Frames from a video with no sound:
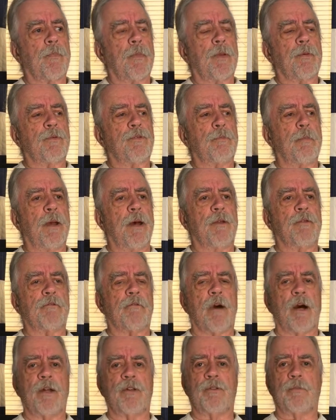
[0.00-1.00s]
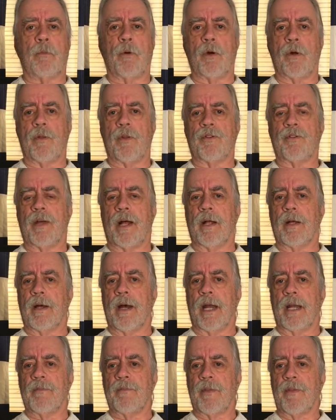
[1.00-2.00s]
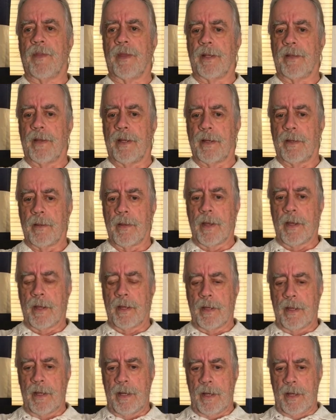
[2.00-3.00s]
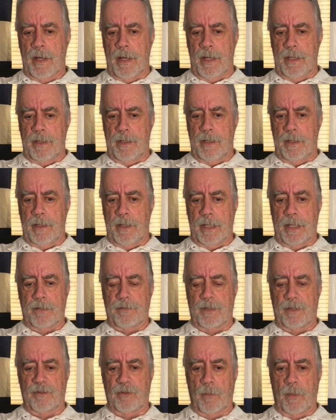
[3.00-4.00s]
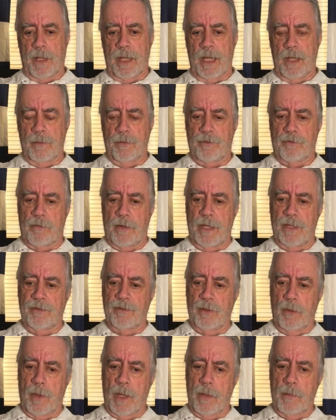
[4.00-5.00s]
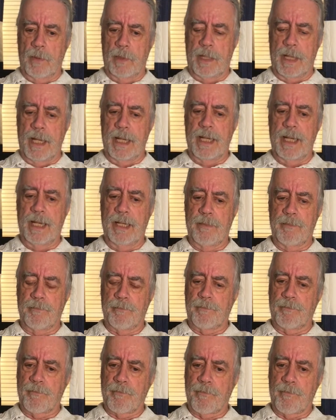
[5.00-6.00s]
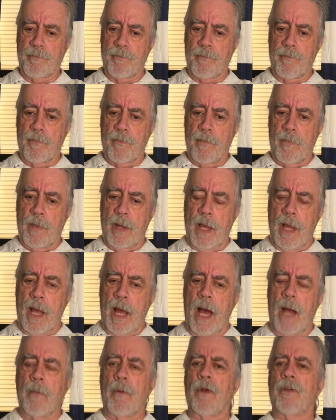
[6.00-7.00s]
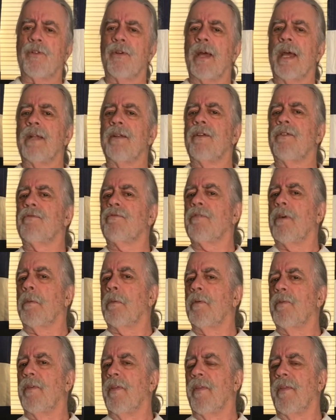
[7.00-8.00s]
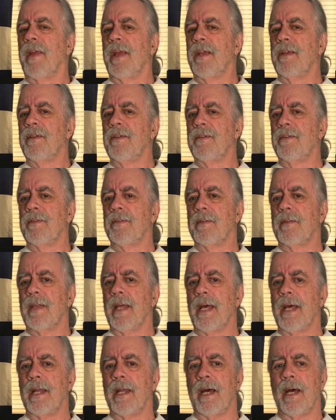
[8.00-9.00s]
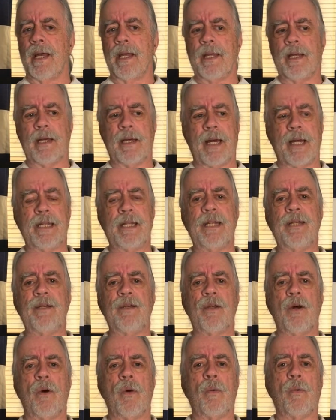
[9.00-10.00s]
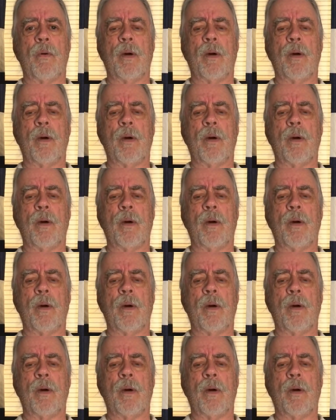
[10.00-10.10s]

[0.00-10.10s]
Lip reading: spare the rod, spoil the child kind of a thing there. And I guess that's the way he was raised. So I would get hit. I would also get into trouble for things that I didn't know.